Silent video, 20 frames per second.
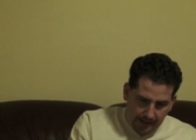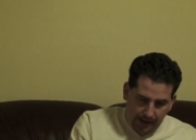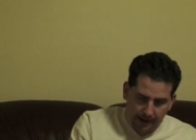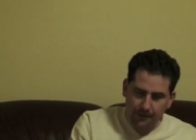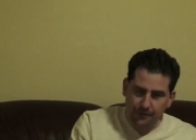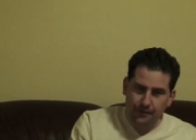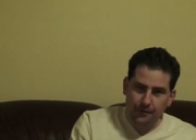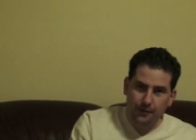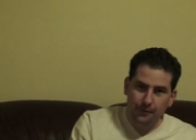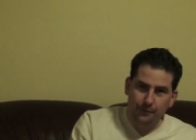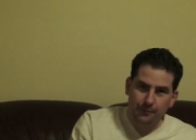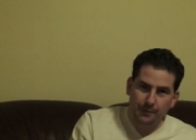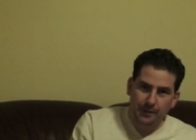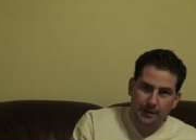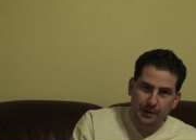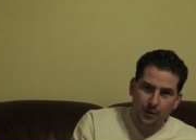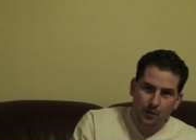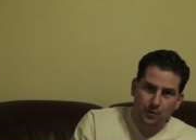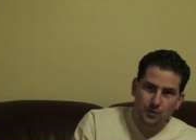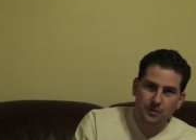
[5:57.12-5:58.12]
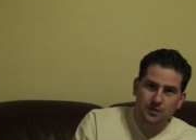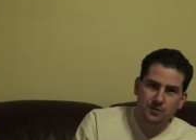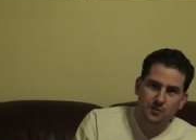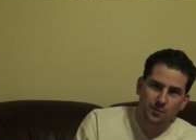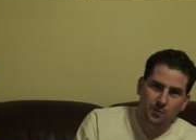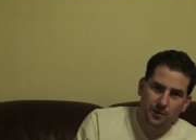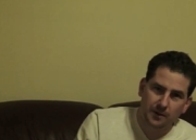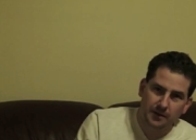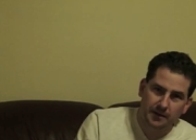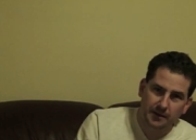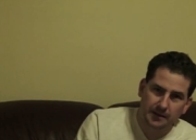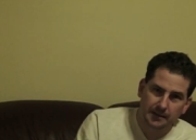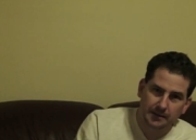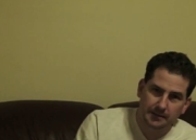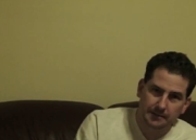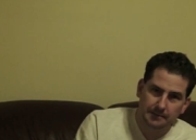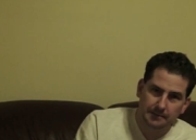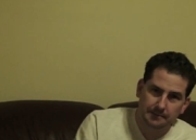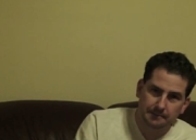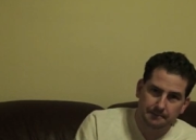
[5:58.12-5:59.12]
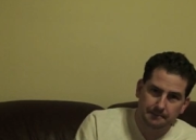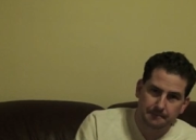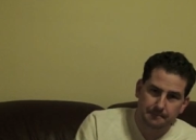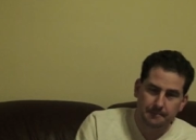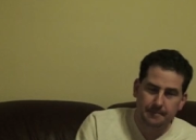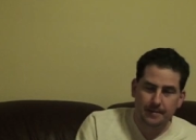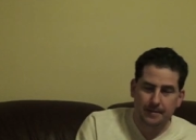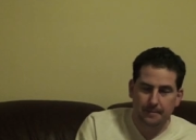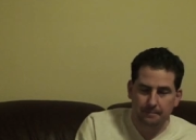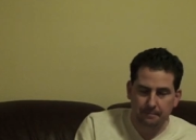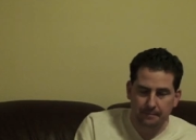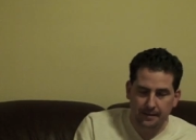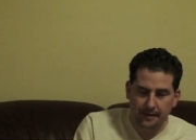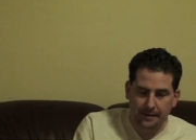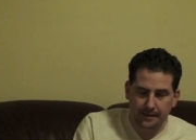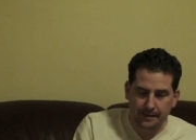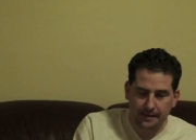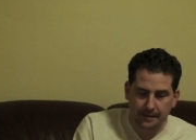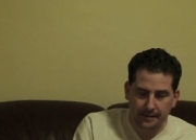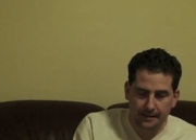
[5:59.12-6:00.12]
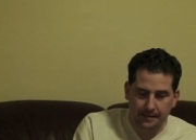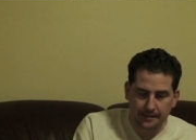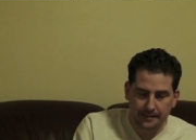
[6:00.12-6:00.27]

I don't know if my nose is working, but